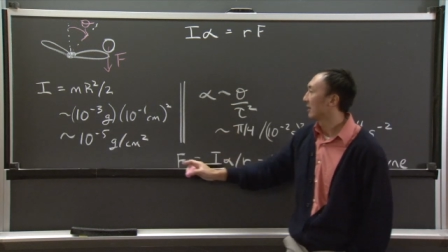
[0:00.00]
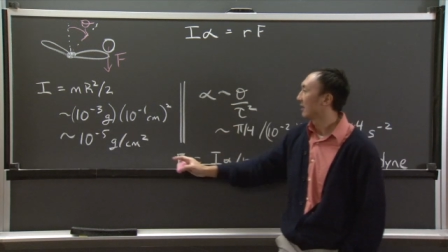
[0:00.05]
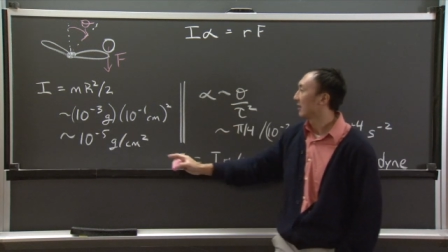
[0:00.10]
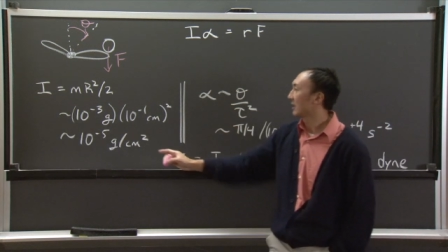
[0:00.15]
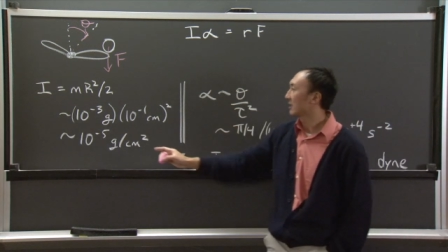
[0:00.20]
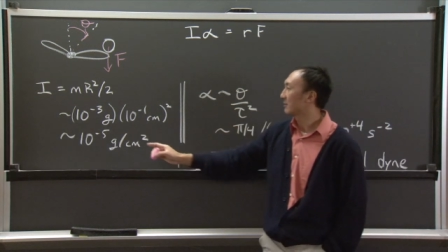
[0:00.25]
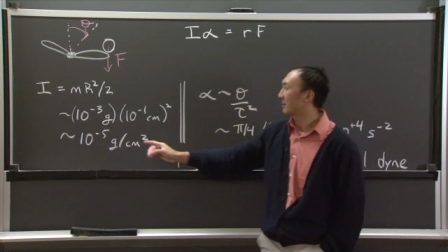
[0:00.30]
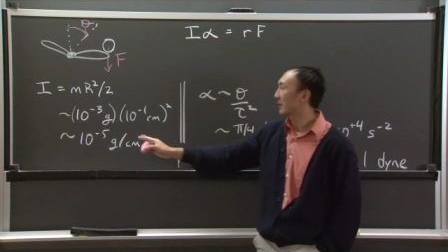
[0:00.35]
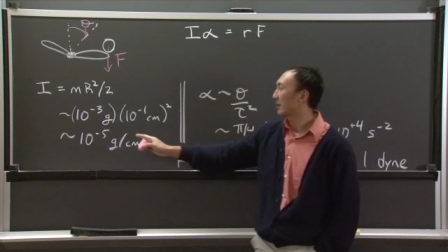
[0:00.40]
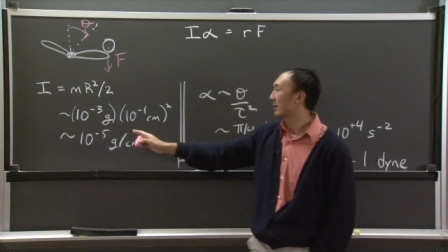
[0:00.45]

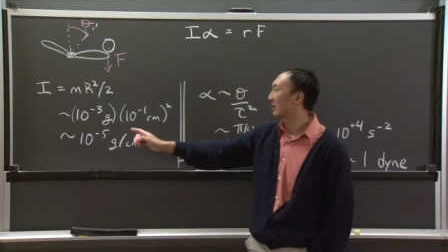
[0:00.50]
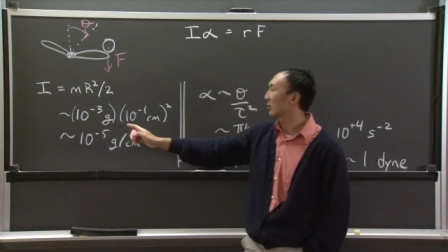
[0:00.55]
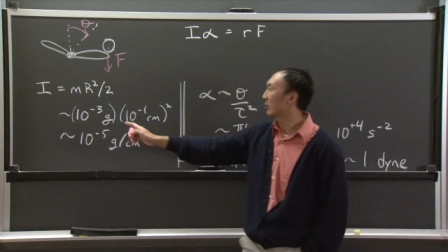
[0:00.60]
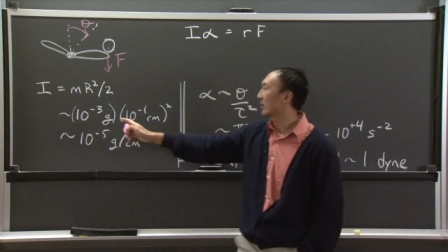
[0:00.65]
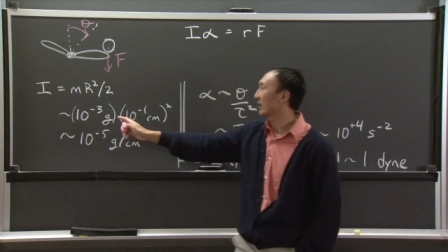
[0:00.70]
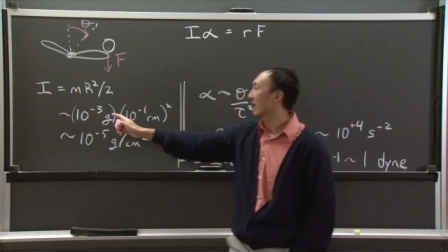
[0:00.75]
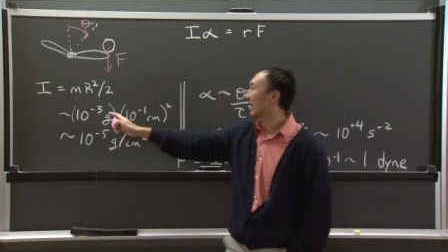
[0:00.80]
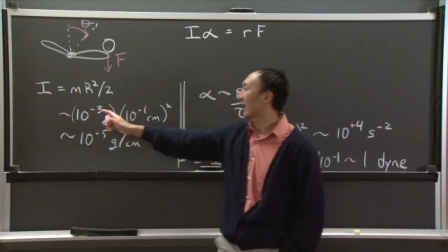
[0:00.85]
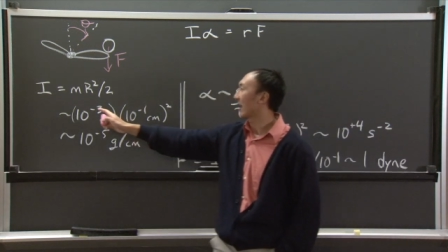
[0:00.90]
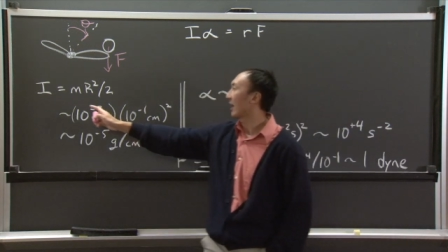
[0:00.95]
Let's begin
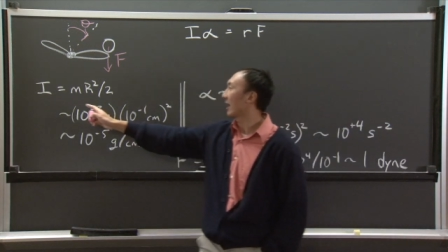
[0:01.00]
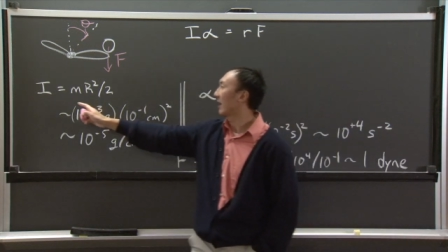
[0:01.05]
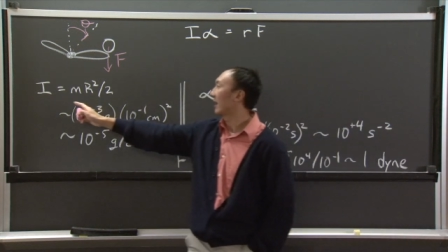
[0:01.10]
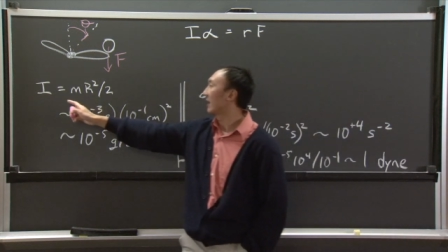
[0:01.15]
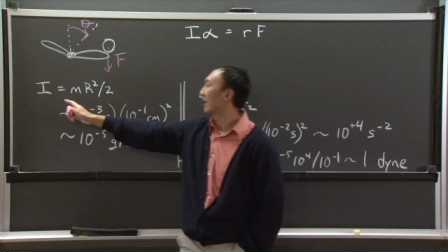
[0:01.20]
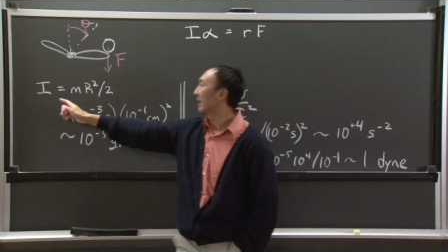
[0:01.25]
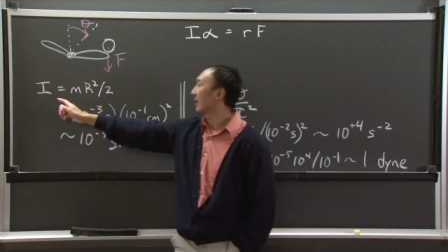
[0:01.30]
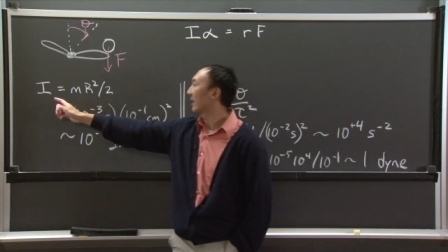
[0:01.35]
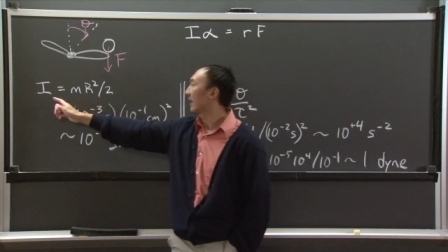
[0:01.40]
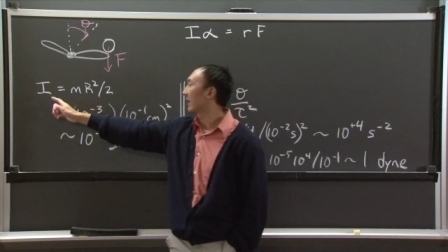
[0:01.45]
with the,
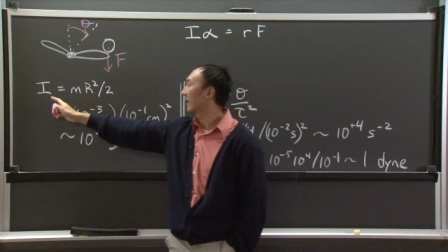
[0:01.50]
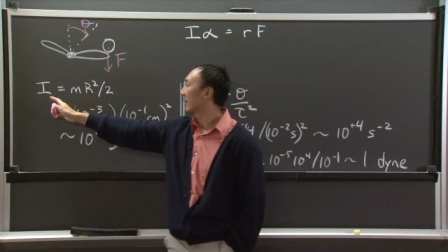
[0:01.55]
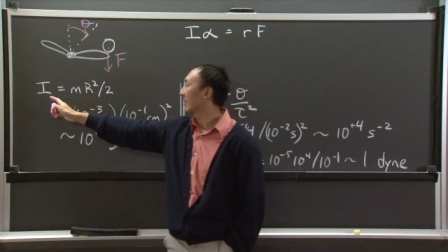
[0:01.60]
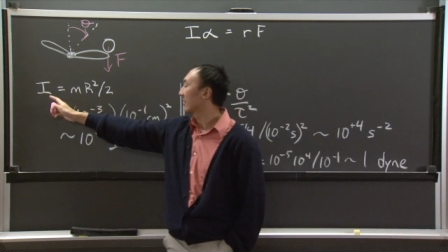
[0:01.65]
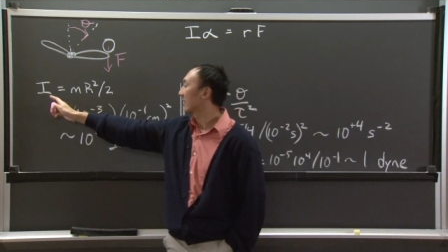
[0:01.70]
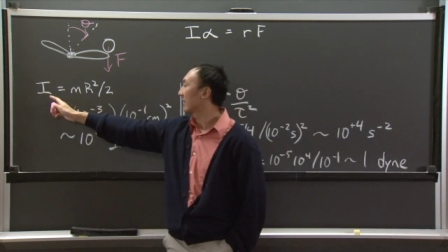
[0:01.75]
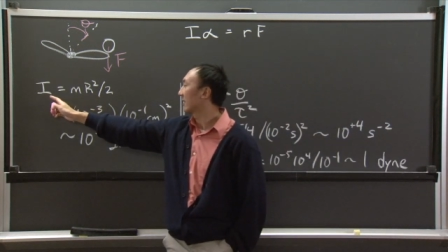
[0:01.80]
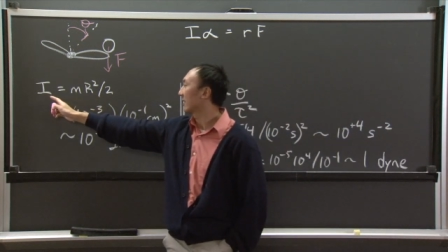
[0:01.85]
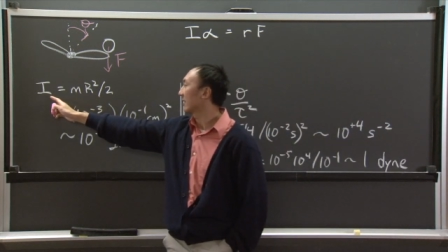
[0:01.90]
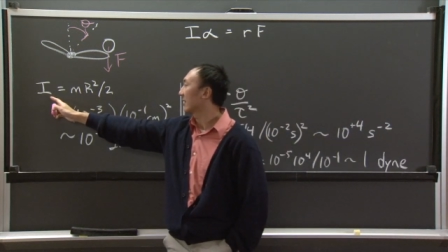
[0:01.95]
uh,
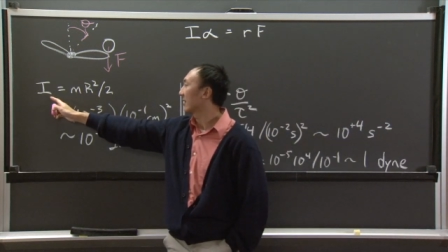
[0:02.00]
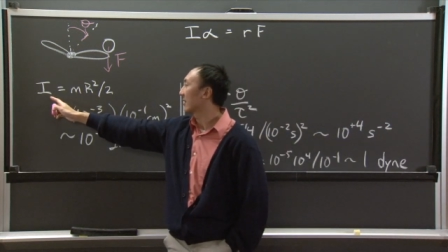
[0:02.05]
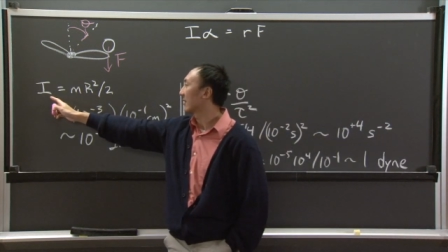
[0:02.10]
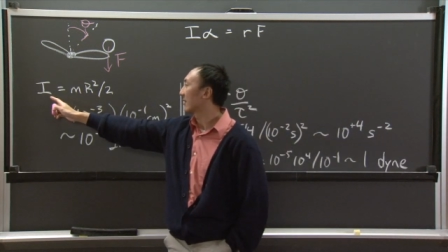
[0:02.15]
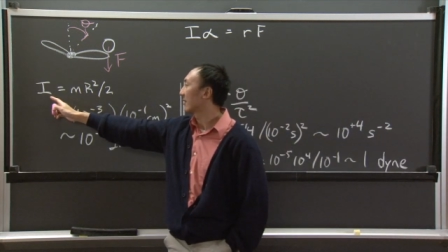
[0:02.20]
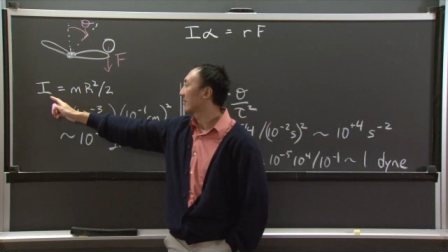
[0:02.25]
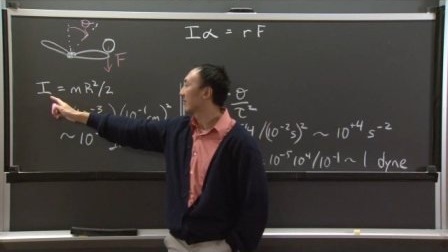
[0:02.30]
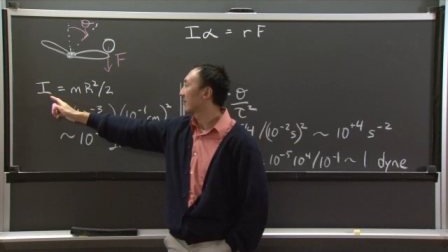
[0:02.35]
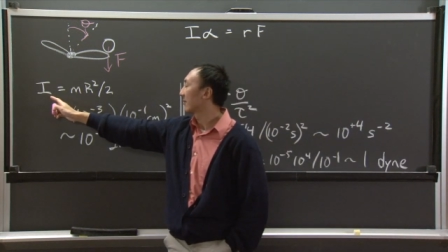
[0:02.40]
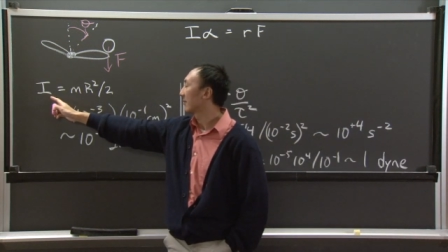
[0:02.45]
the
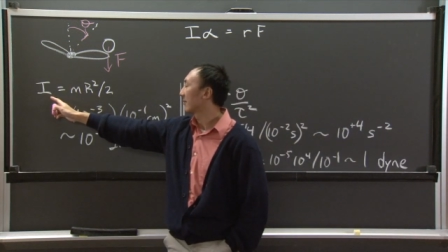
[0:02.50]
uh,